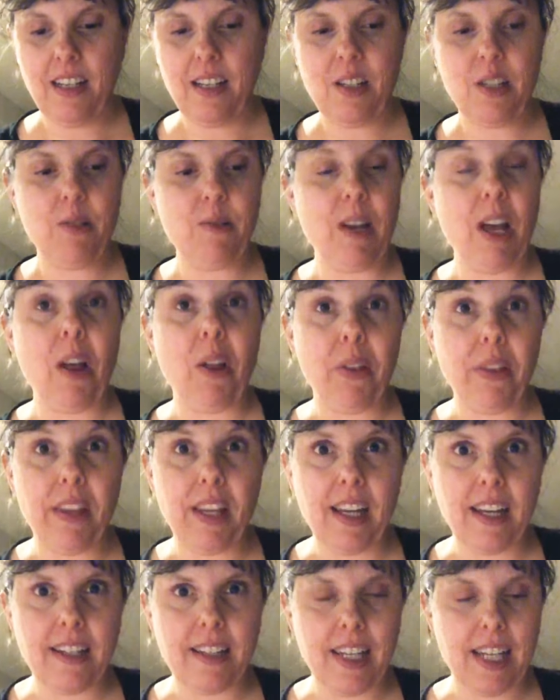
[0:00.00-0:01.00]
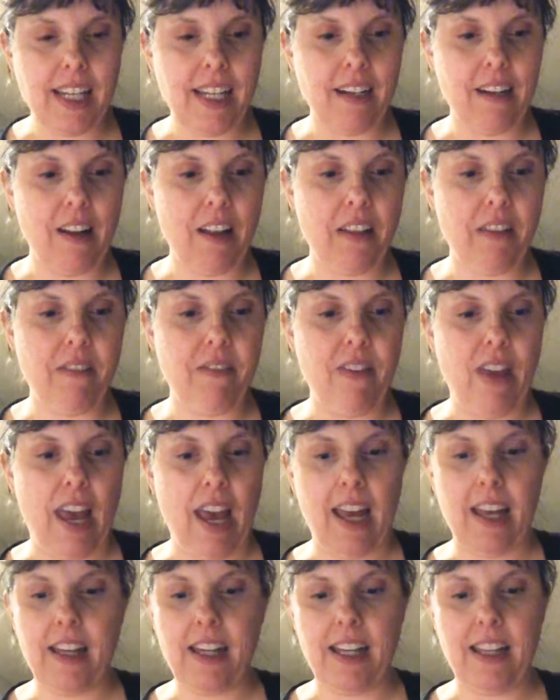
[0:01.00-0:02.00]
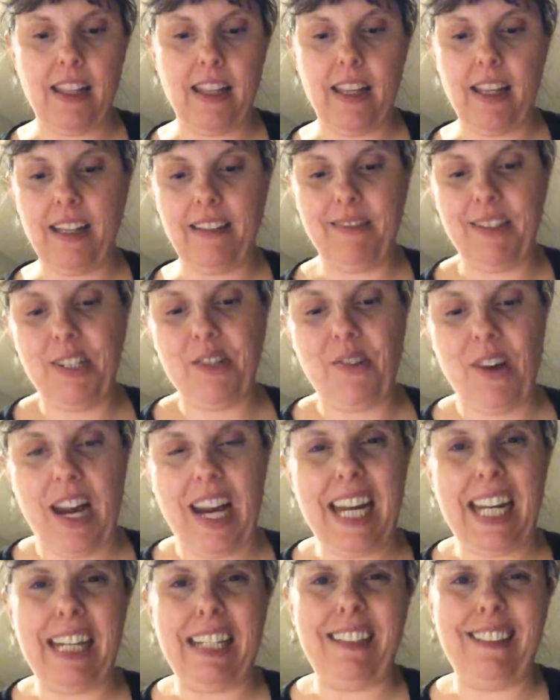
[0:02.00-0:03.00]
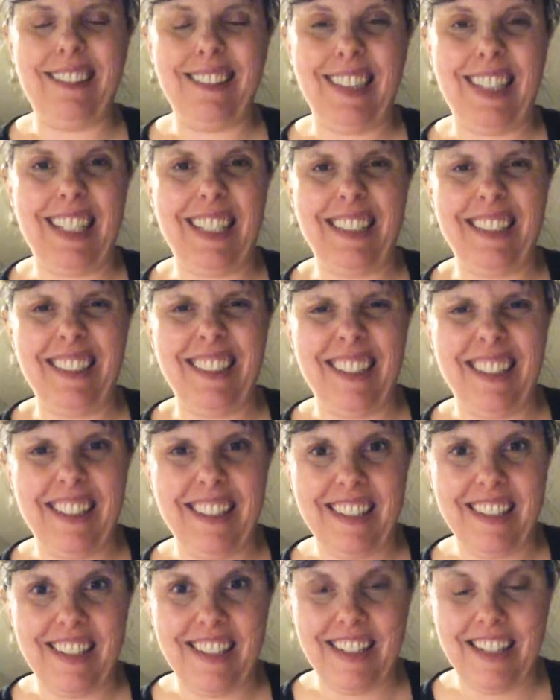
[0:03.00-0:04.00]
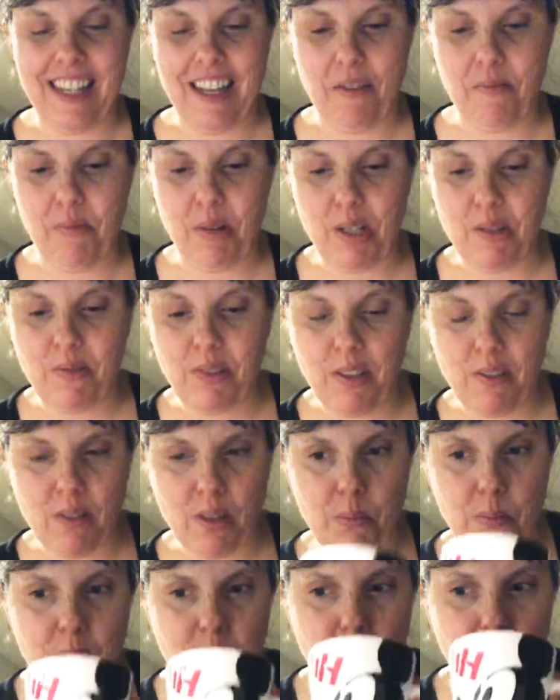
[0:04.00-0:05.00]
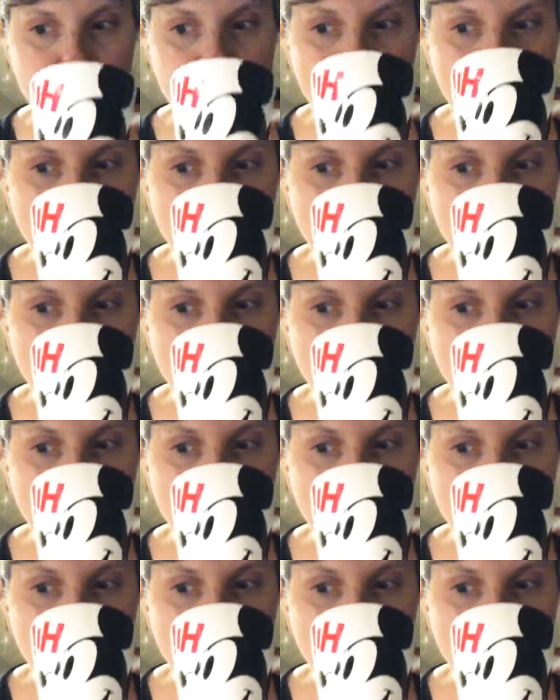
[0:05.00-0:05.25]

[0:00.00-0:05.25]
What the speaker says: too healthy. I take out all the fat and then we try it and like, this doesn't have much flavor, but